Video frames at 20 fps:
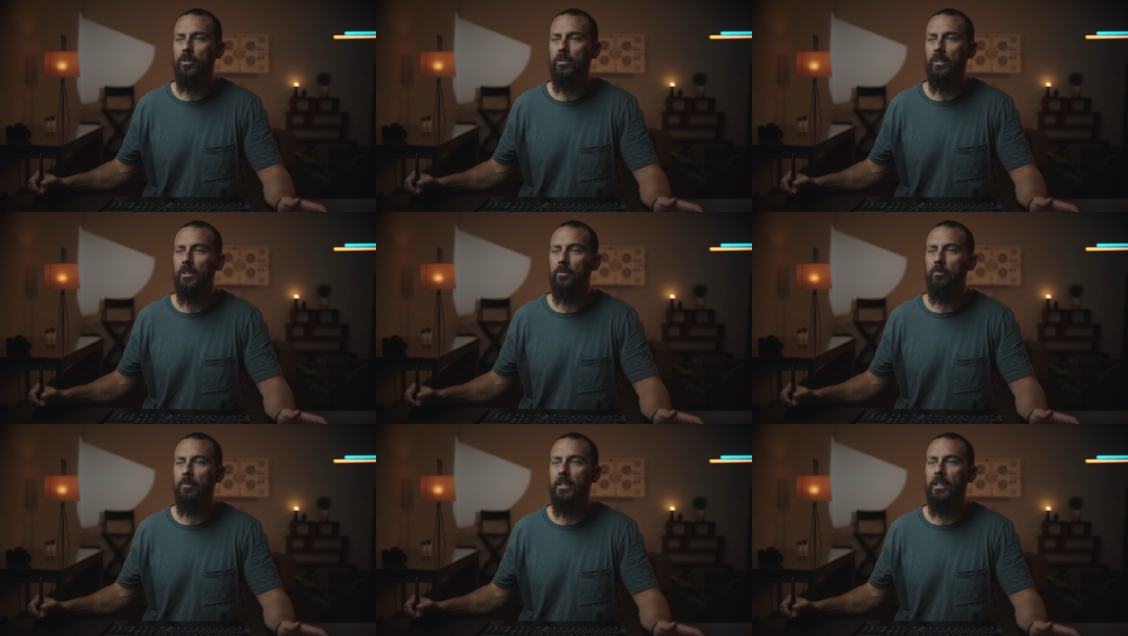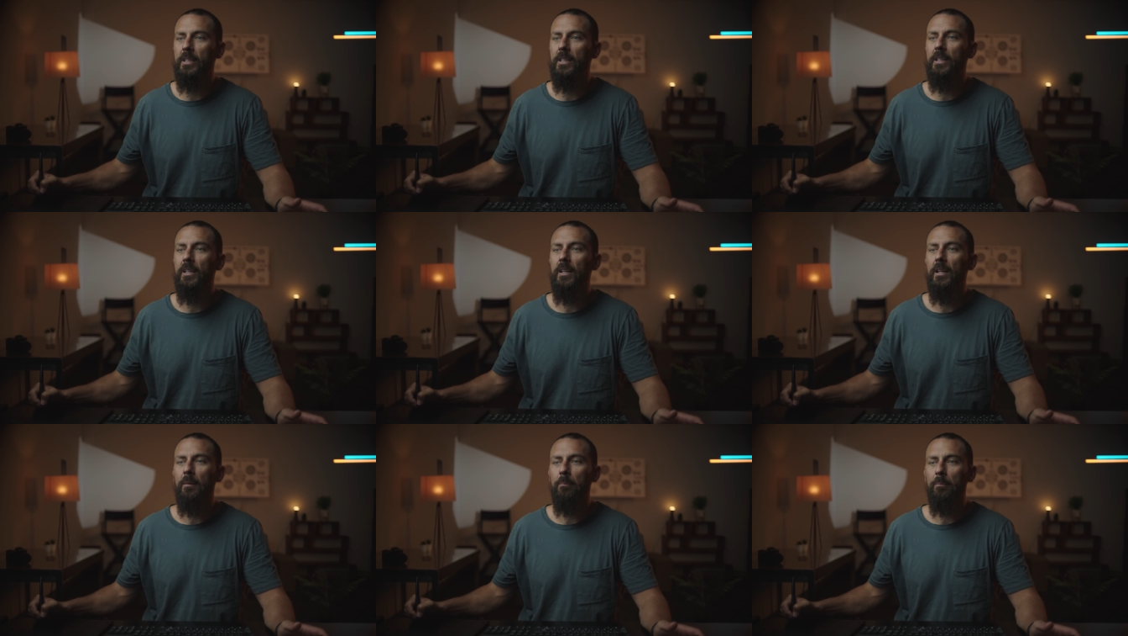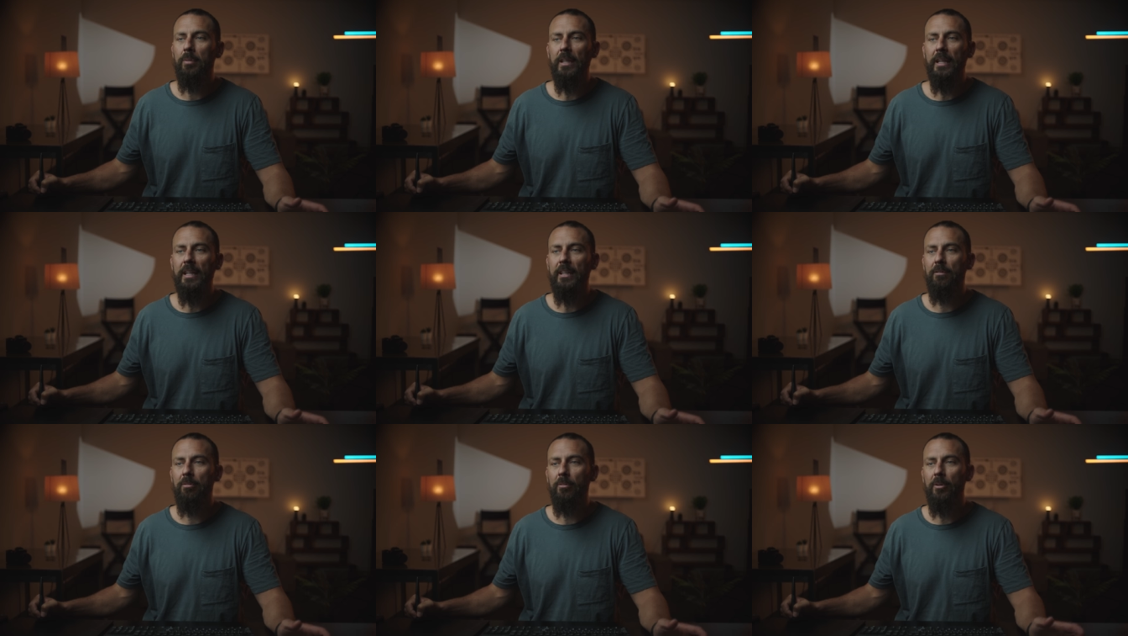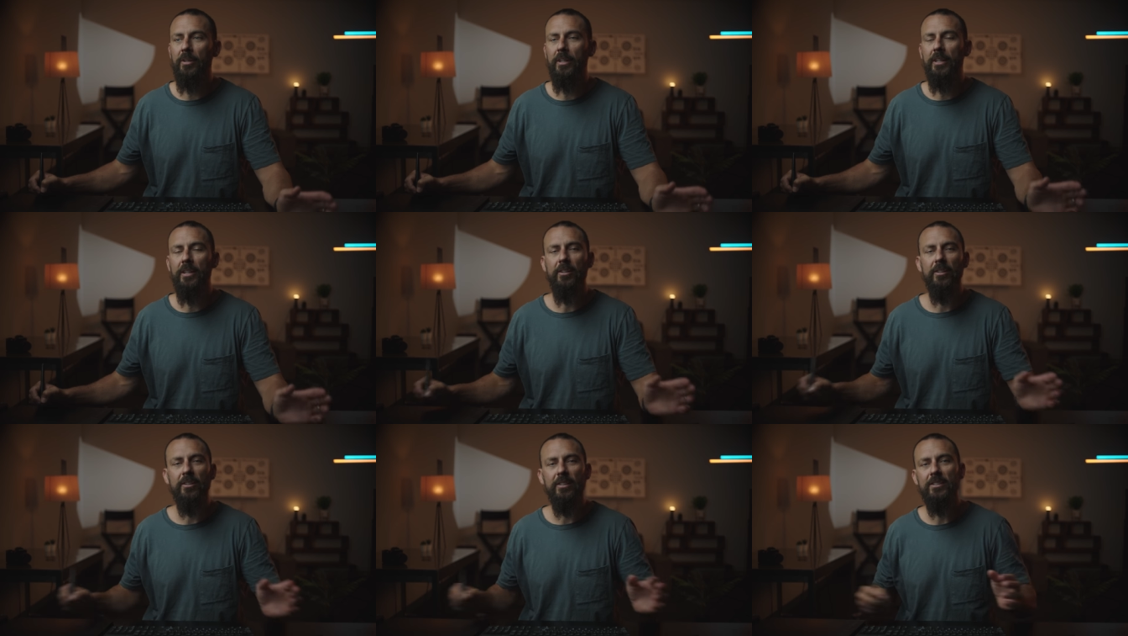So as we play through it
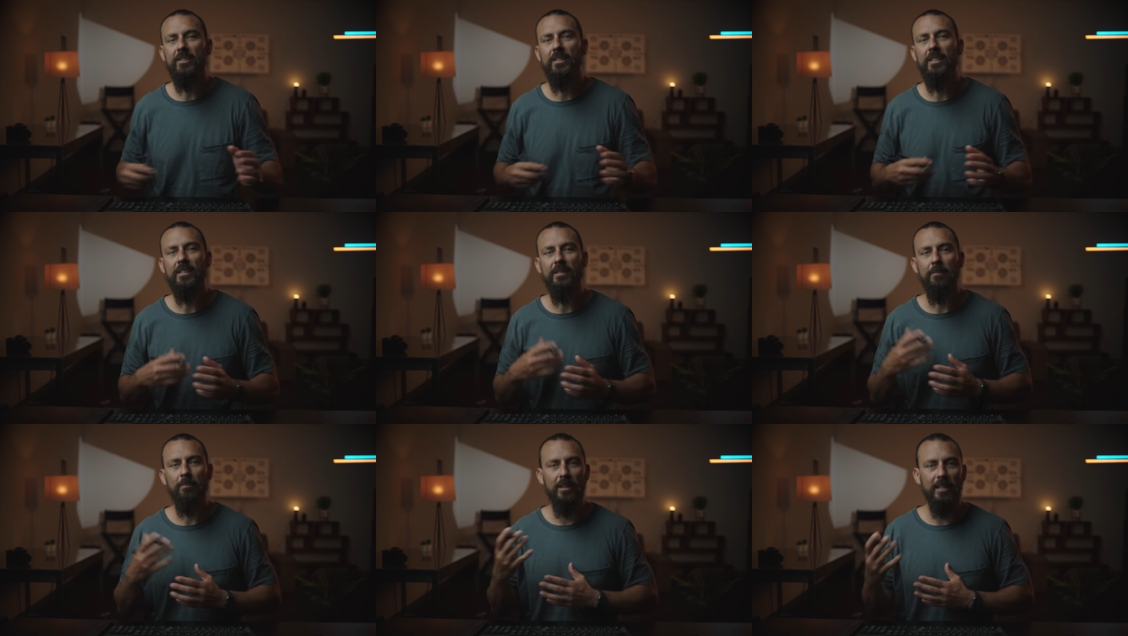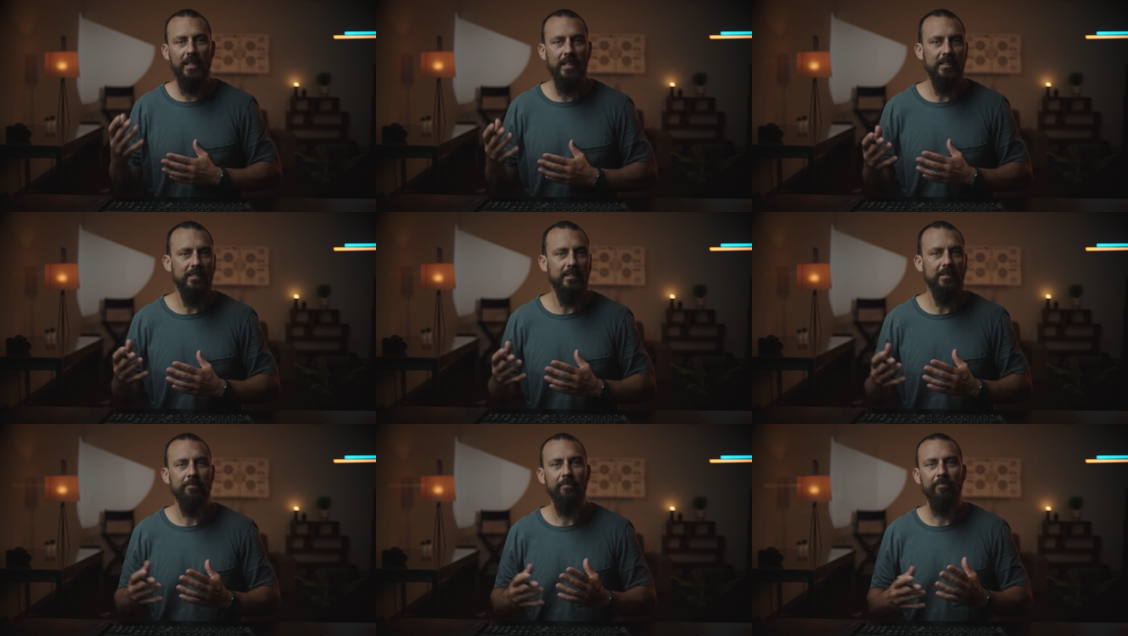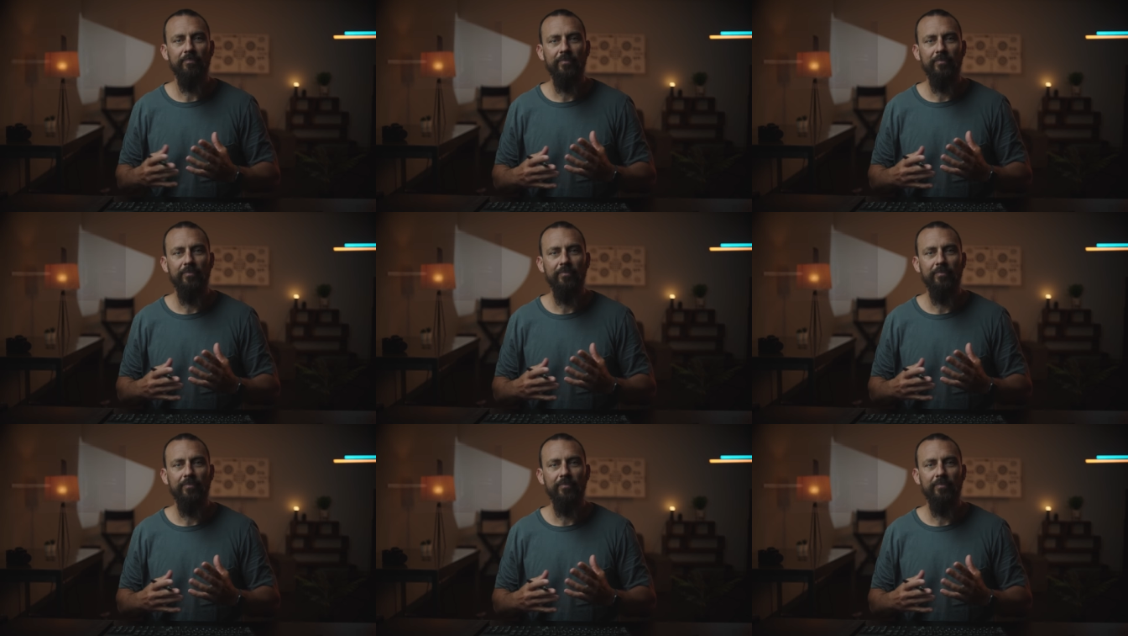here, you can see some things.